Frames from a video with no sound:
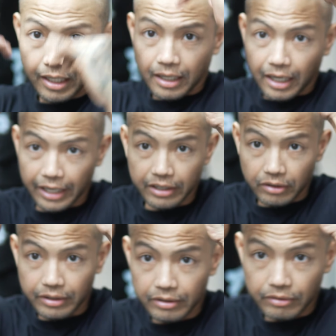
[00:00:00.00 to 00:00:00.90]
high
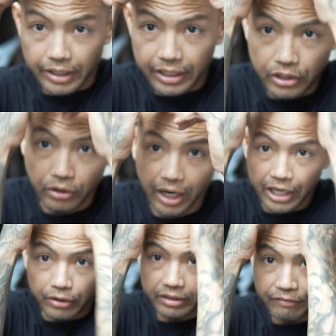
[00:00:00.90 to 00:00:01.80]
guard, right? You're
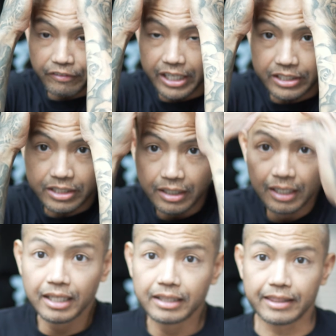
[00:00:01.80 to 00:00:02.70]
higher on the face.
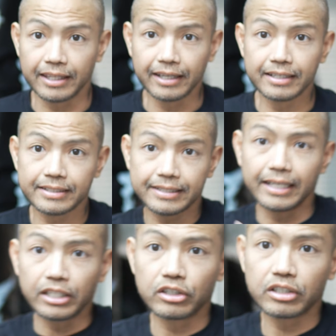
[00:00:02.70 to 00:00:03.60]
The thing is
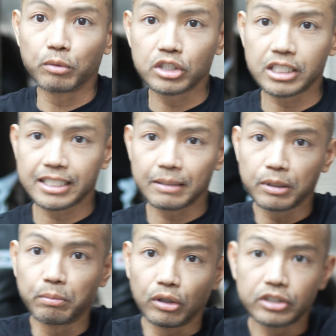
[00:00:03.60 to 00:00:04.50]
that you're more
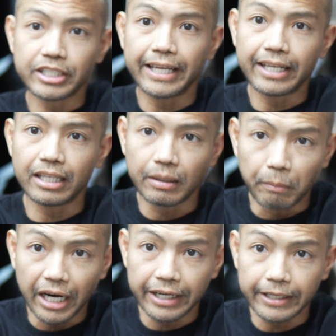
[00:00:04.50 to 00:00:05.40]
susceptible to get hit in the
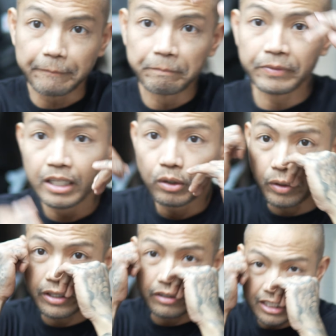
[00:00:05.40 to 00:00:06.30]
body.
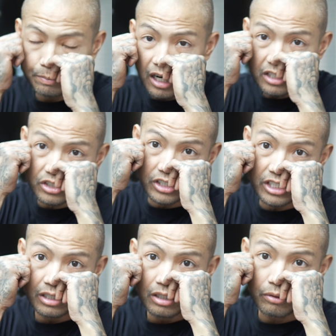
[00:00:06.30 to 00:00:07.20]
Whether it's
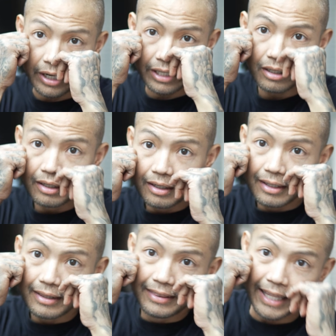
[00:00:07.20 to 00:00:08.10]
boxers, right?
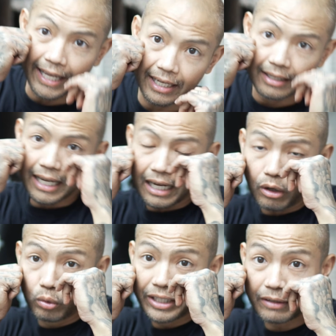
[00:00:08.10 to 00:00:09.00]
They
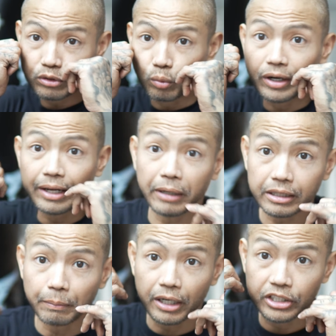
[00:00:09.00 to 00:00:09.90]
only have to worry about
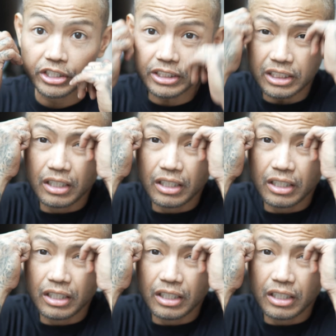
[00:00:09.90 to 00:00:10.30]
the punches,